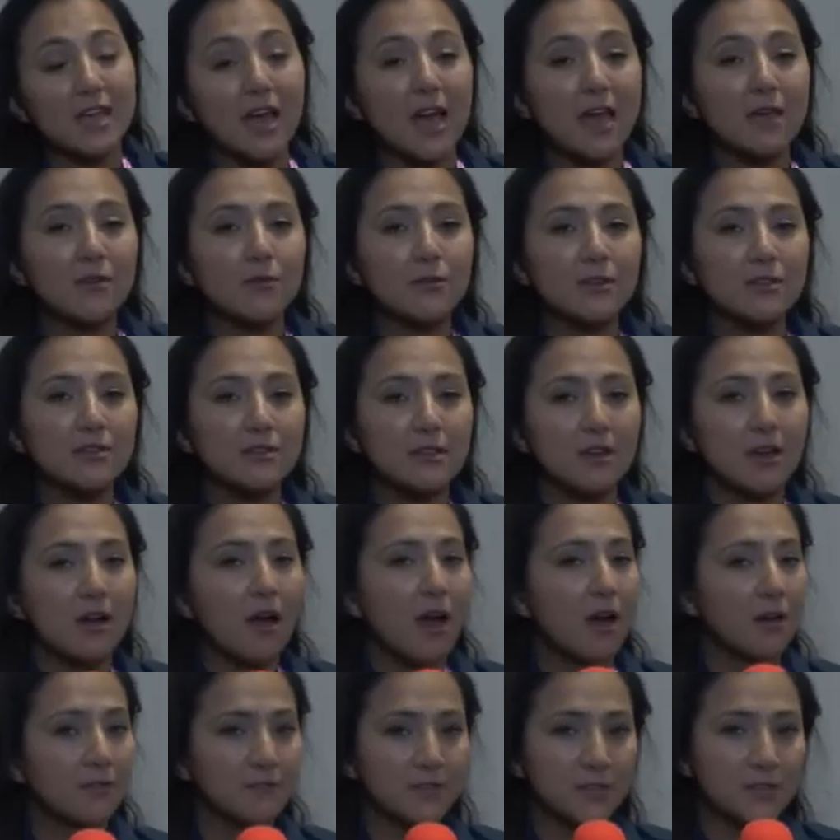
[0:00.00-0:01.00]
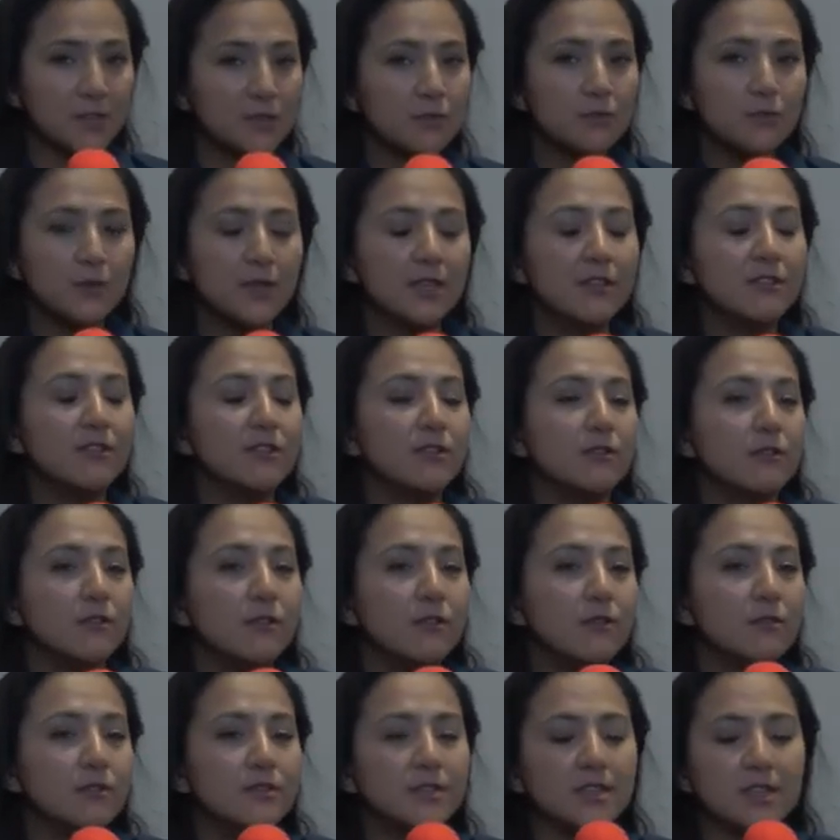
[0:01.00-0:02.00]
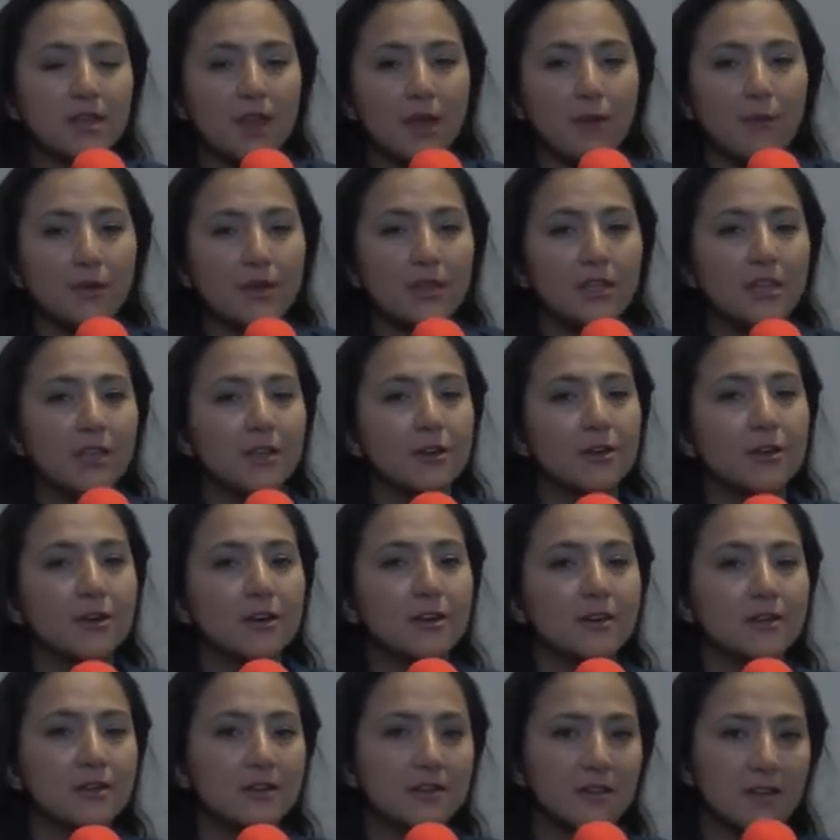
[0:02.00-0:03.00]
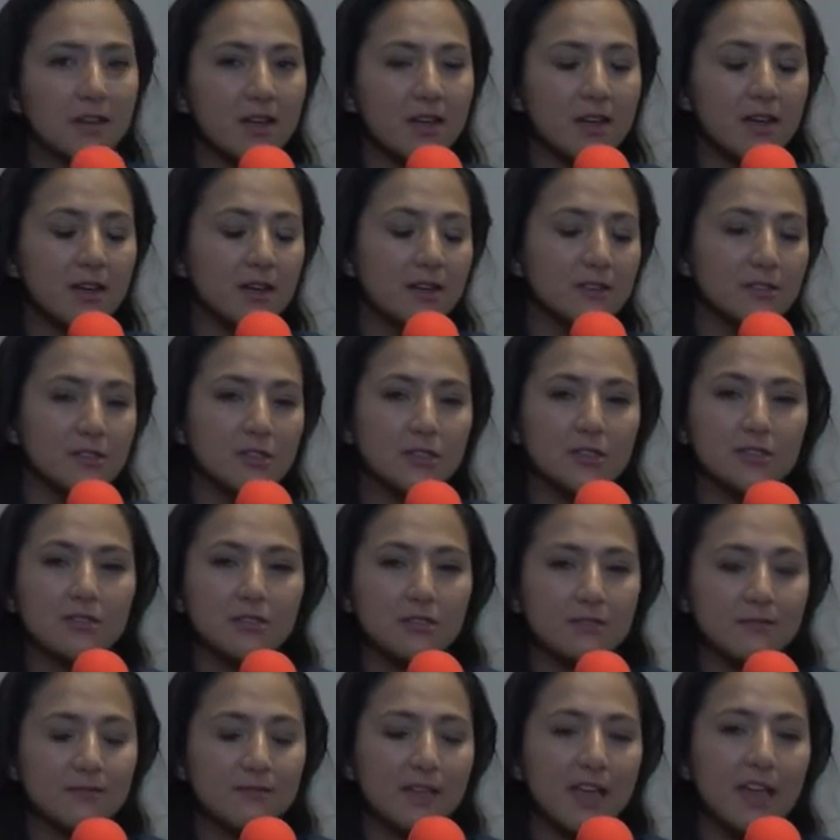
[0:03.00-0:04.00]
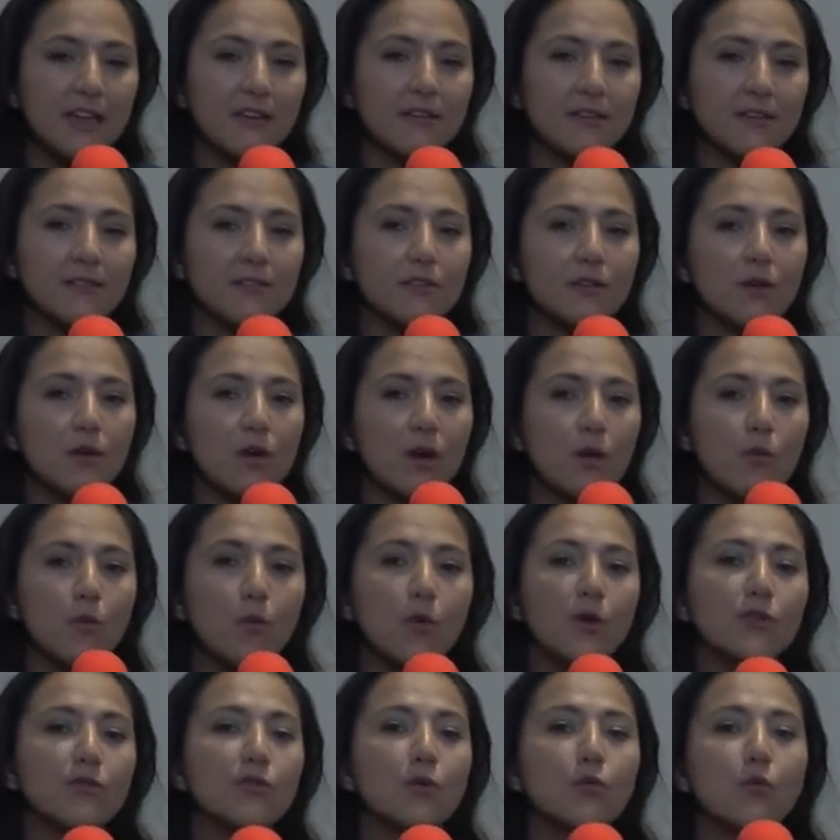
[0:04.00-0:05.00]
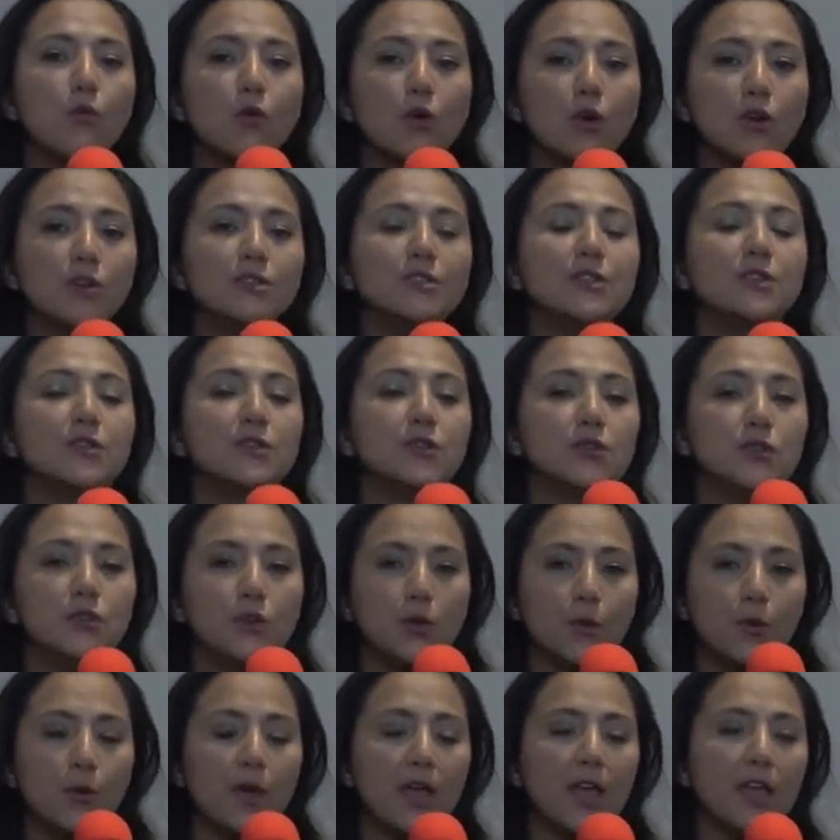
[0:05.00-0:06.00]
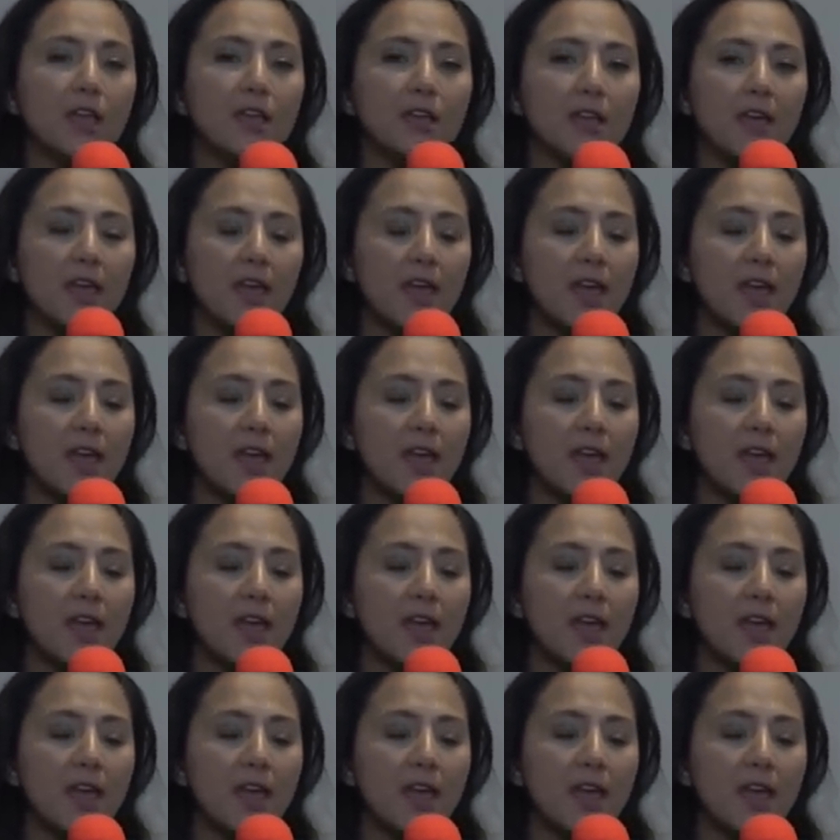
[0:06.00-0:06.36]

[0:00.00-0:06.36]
I would often read the news and I would hear just what the world is doing.